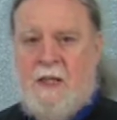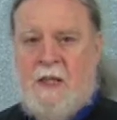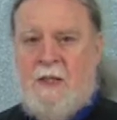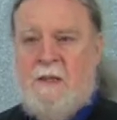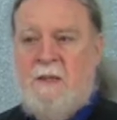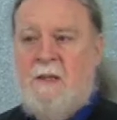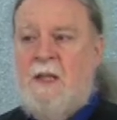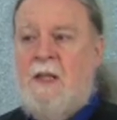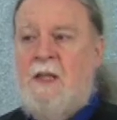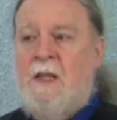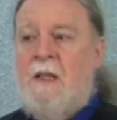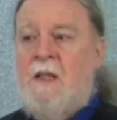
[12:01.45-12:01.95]

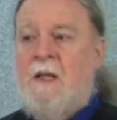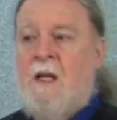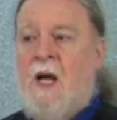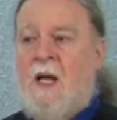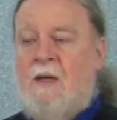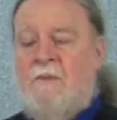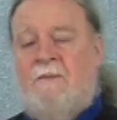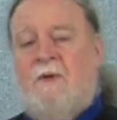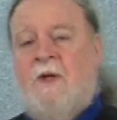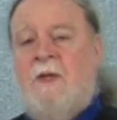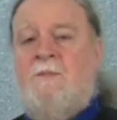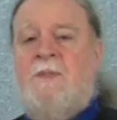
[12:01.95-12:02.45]
in the
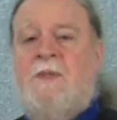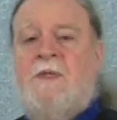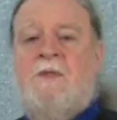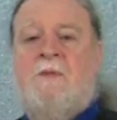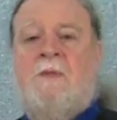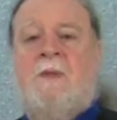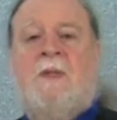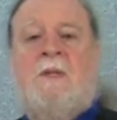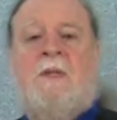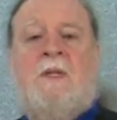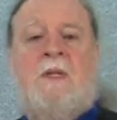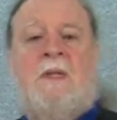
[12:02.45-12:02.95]
conflict
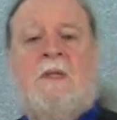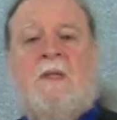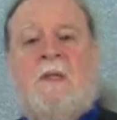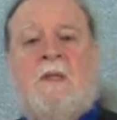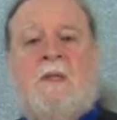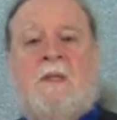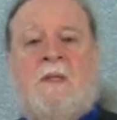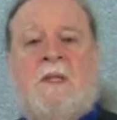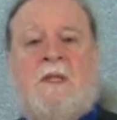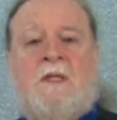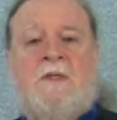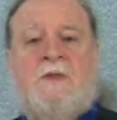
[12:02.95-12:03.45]
between the
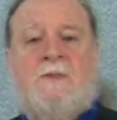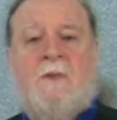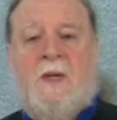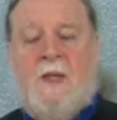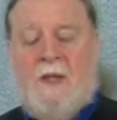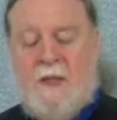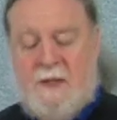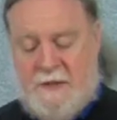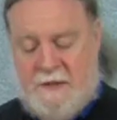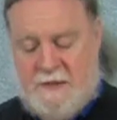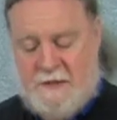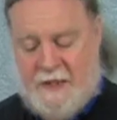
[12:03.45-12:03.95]
uh,
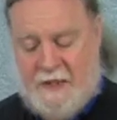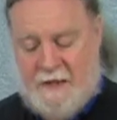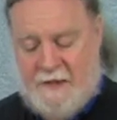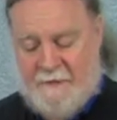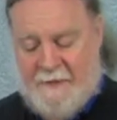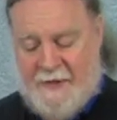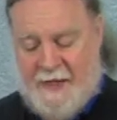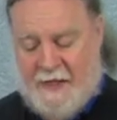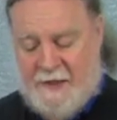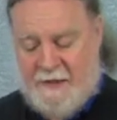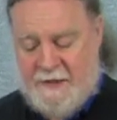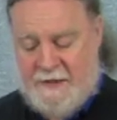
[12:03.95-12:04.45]
Israelis and the
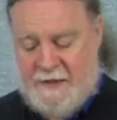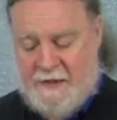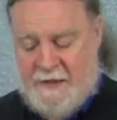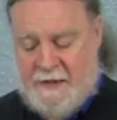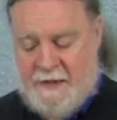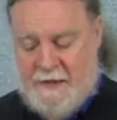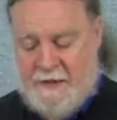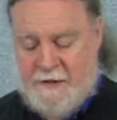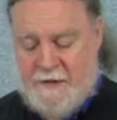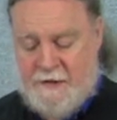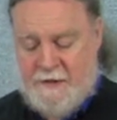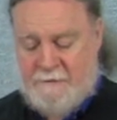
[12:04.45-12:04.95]

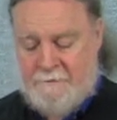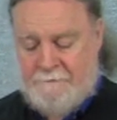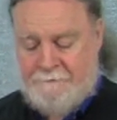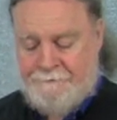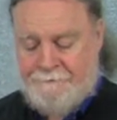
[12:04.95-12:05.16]
Palestinians.